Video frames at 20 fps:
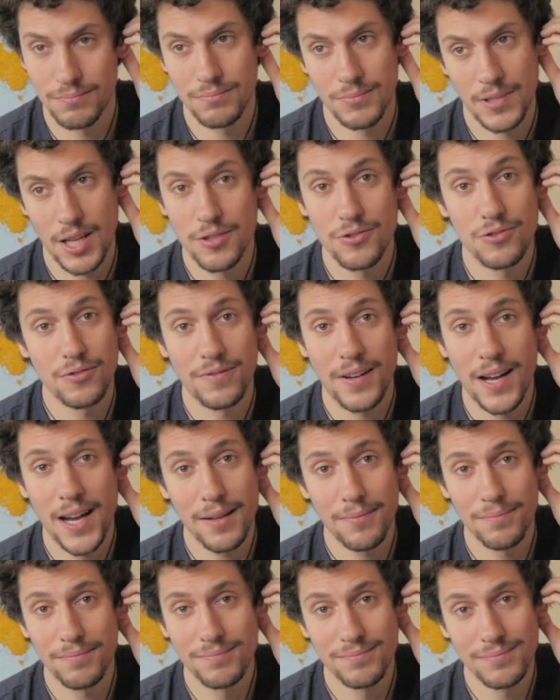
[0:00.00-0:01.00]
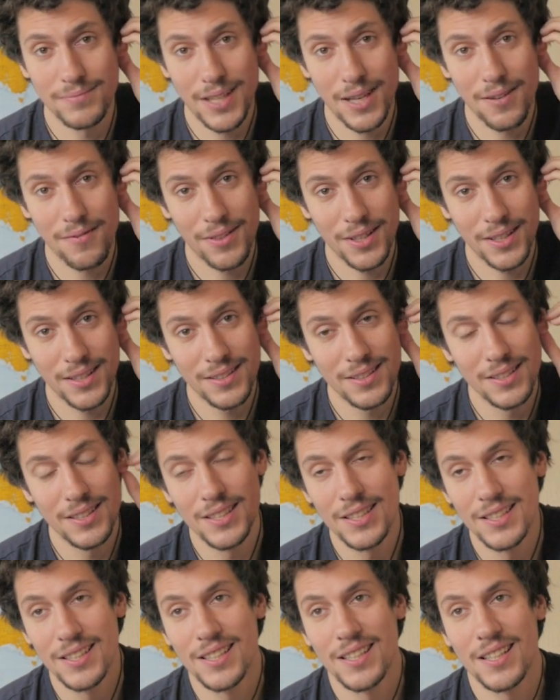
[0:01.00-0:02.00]
9 to 5 kind of thing.
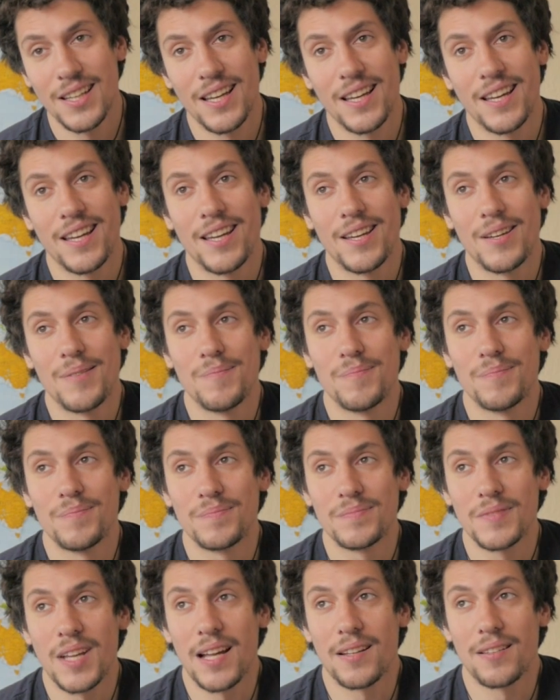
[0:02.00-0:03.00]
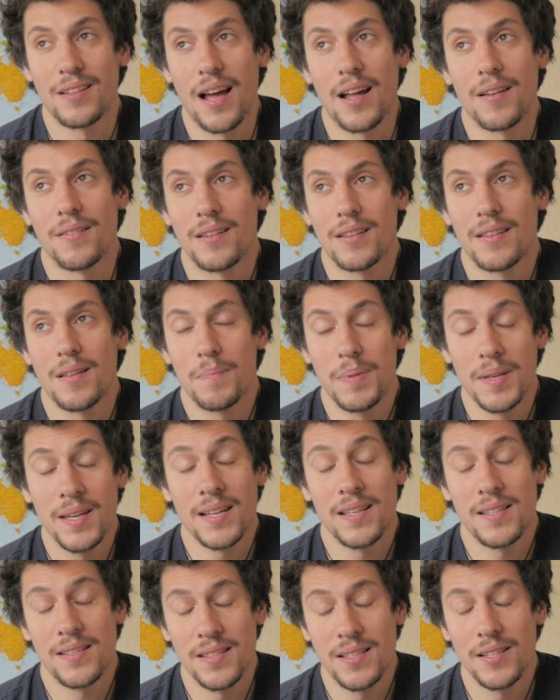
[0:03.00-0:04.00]
And the
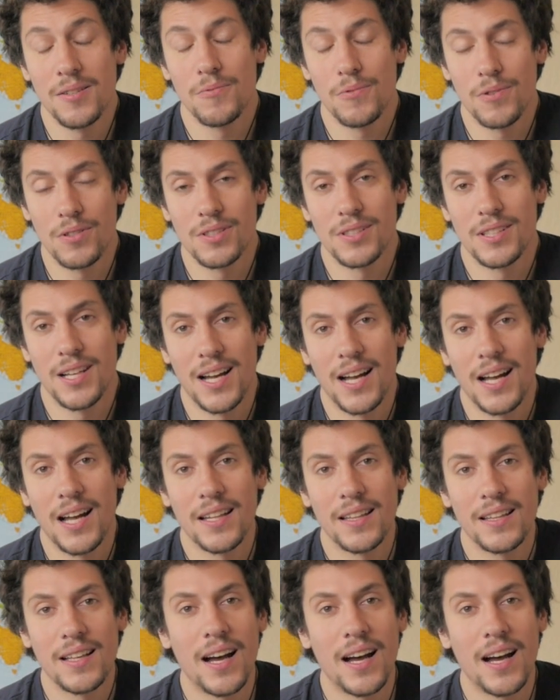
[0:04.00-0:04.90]
biggest thing was that